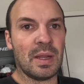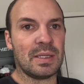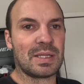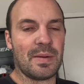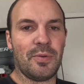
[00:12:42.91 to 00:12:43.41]

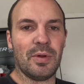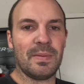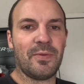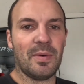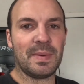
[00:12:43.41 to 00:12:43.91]
He's going to port
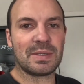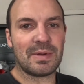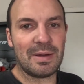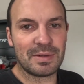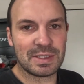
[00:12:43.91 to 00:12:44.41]
them for me as
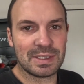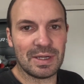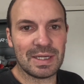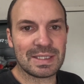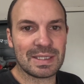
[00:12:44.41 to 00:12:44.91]
well, which is
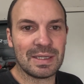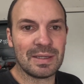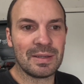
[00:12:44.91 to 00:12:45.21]
nice.